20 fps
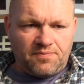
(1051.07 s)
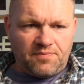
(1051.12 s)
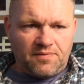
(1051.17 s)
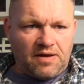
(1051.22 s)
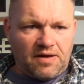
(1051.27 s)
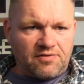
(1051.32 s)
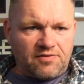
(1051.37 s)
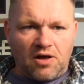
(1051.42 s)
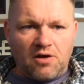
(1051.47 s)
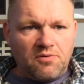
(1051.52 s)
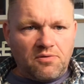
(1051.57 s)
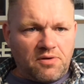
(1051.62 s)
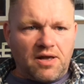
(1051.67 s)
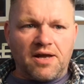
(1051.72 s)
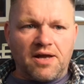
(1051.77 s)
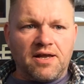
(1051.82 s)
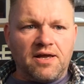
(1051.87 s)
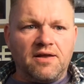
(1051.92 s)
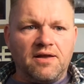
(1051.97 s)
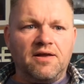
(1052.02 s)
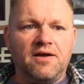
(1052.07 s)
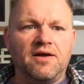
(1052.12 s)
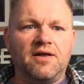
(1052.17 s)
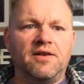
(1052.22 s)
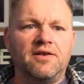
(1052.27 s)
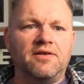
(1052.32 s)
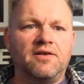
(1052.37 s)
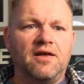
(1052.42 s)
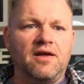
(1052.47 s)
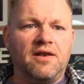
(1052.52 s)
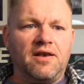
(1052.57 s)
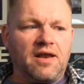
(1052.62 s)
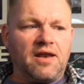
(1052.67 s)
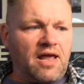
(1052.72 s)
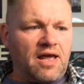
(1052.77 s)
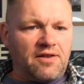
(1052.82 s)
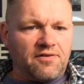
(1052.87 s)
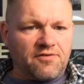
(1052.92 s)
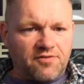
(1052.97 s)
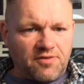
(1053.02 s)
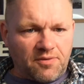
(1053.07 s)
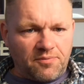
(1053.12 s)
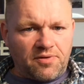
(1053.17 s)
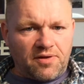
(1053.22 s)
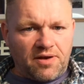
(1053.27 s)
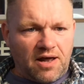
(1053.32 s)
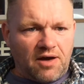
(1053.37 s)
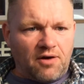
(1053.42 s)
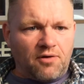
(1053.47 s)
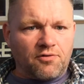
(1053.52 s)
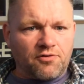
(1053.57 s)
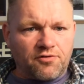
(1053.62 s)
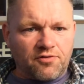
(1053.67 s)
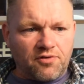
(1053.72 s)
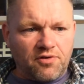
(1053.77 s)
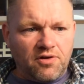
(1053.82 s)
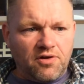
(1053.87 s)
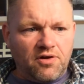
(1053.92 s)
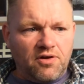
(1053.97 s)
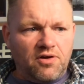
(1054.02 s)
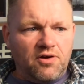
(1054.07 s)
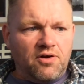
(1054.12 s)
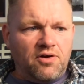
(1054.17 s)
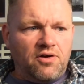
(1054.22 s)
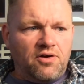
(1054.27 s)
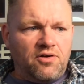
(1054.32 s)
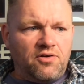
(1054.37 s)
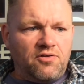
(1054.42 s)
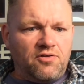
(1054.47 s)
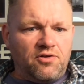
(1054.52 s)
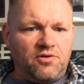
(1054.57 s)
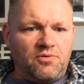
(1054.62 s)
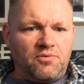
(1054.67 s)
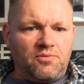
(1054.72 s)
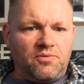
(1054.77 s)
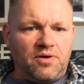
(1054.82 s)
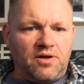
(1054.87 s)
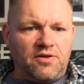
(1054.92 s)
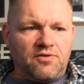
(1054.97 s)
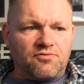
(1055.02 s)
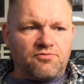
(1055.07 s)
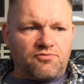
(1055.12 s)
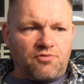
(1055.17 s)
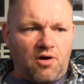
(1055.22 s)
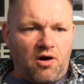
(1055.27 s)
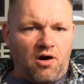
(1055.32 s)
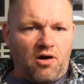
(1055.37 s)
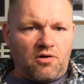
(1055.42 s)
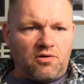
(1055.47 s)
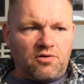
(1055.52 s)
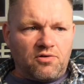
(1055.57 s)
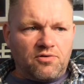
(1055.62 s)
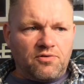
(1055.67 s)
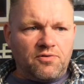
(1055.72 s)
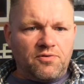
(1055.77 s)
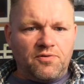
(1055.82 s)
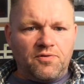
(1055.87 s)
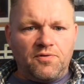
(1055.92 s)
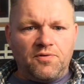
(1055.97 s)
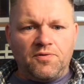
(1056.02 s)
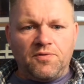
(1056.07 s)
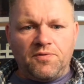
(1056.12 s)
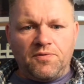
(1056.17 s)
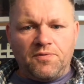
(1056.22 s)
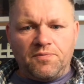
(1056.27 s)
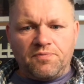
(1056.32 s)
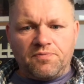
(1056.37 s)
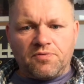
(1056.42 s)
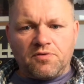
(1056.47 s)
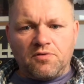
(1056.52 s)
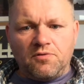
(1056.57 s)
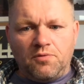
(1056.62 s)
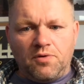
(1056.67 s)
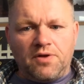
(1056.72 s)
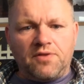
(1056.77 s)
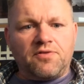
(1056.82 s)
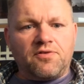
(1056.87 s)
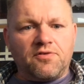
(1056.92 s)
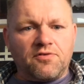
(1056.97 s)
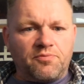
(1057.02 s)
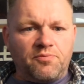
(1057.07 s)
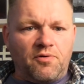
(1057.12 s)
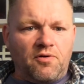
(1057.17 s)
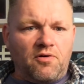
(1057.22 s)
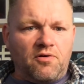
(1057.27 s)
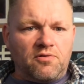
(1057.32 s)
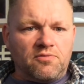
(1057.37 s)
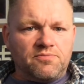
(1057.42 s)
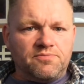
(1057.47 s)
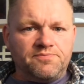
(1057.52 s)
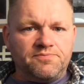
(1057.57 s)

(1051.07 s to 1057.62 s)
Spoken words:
I don't get it. And again, something else that is wrong with the sport,